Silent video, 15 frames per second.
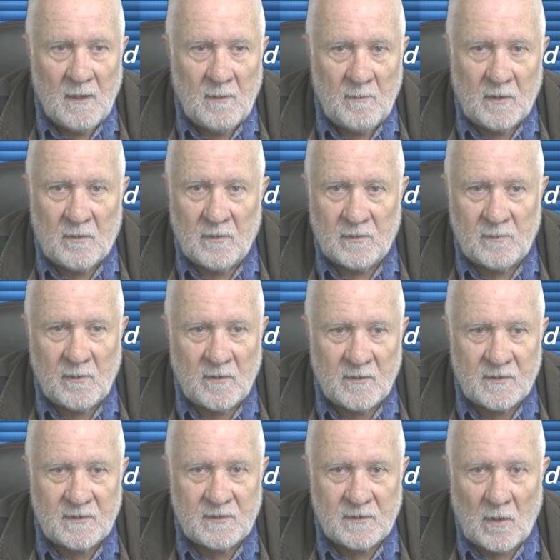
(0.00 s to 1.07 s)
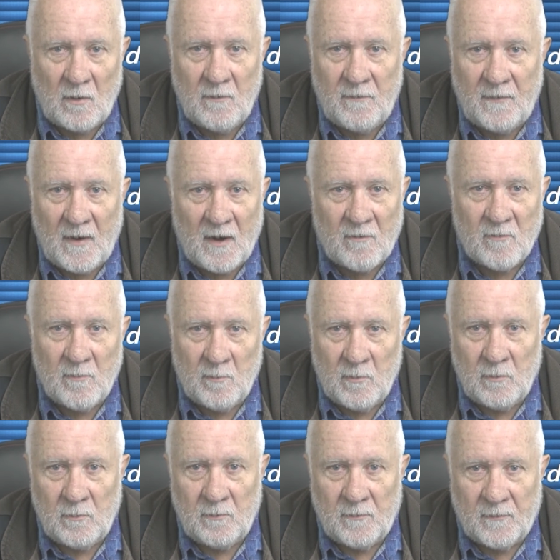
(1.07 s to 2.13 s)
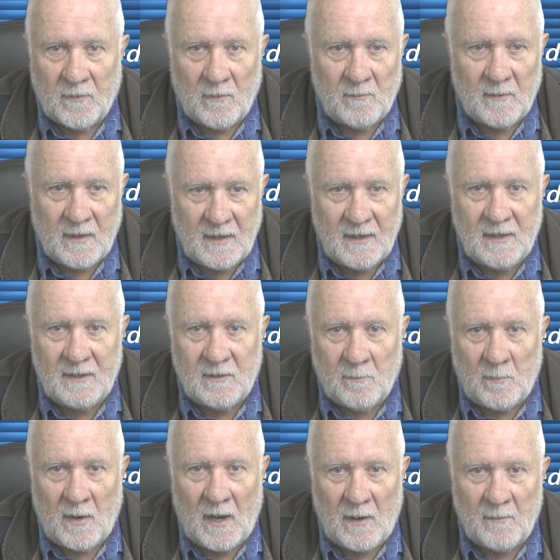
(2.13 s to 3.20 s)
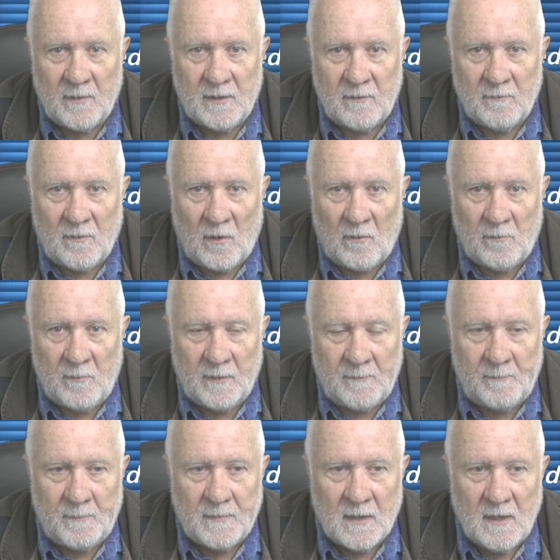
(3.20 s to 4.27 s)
because we're so far removed from any department involvement.